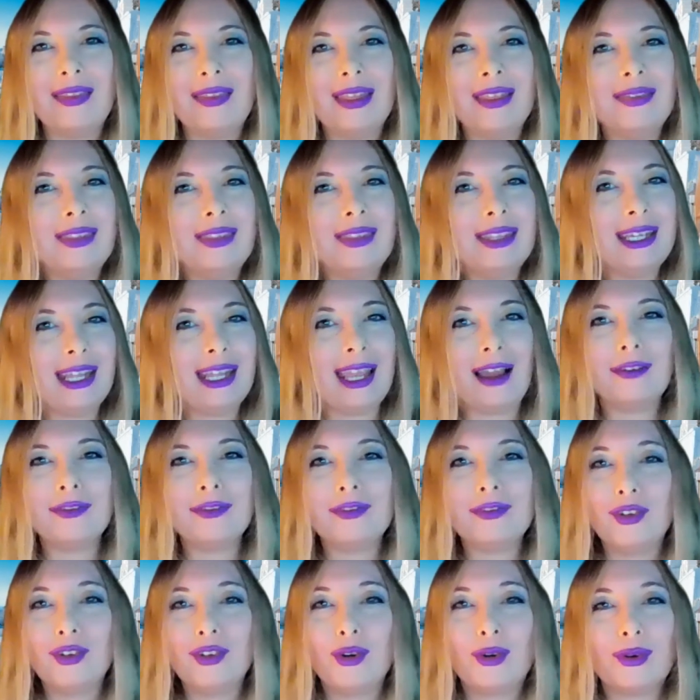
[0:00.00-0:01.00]
And then the day
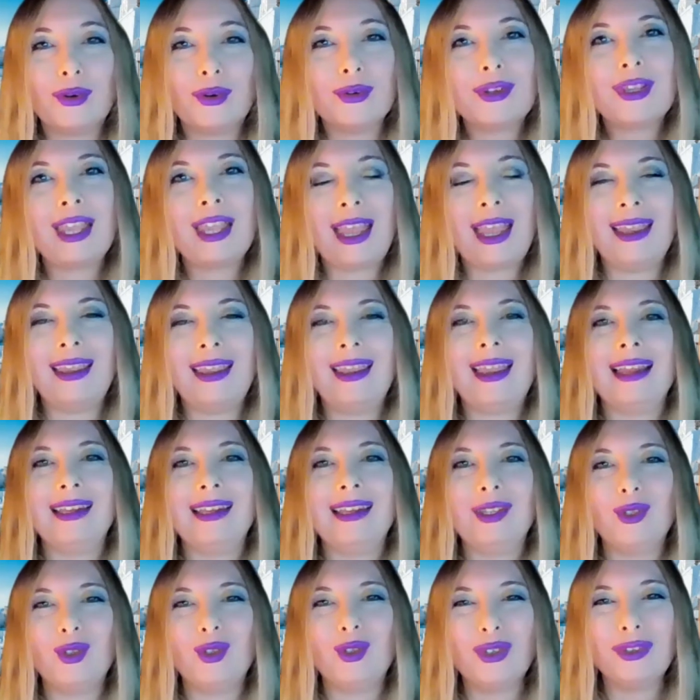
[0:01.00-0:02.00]
after you're okay
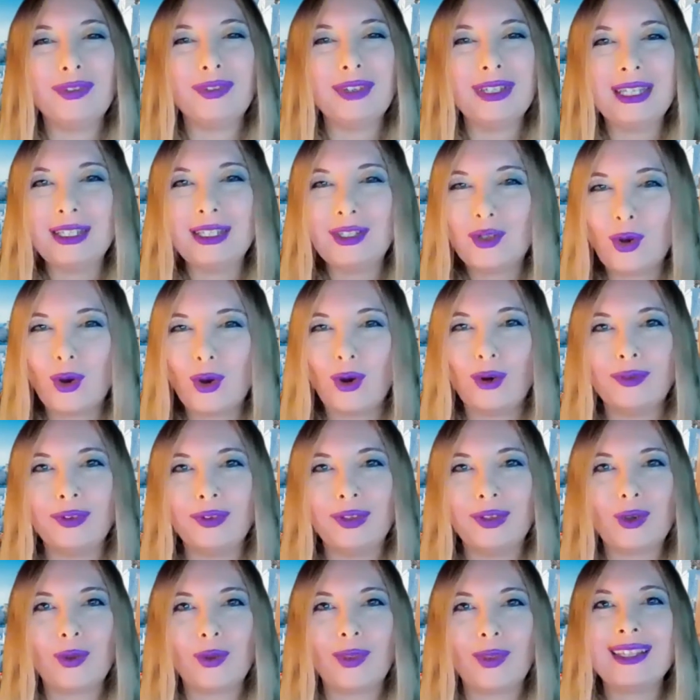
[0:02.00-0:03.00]
and you don't even need
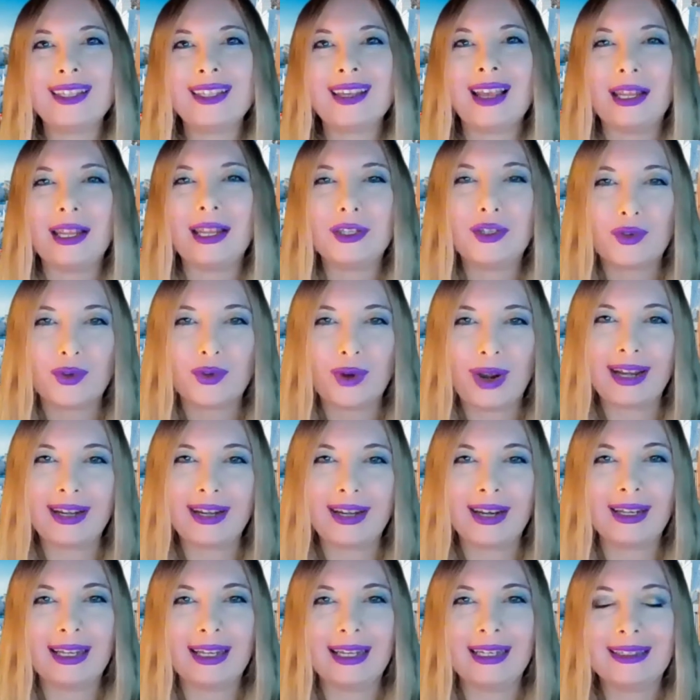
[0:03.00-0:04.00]
coffee. So that's
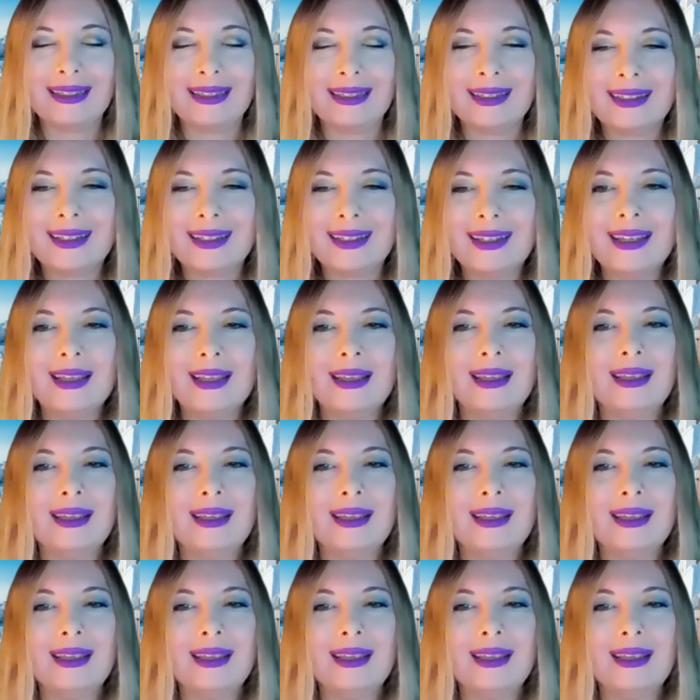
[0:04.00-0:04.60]
adrenaline.